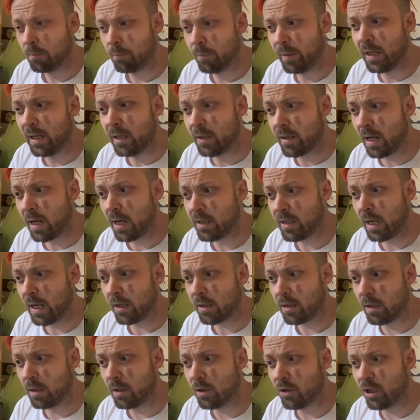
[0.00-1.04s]
Bill and Ted's
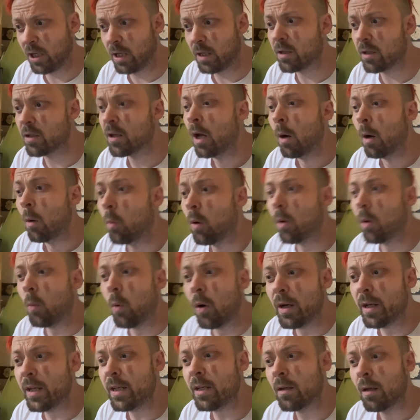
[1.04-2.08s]
Excellent Jesus. What
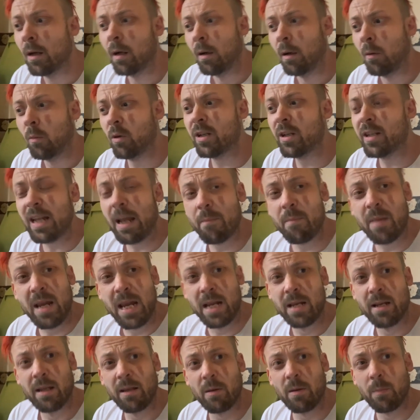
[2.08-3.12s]
what did, what does that mean?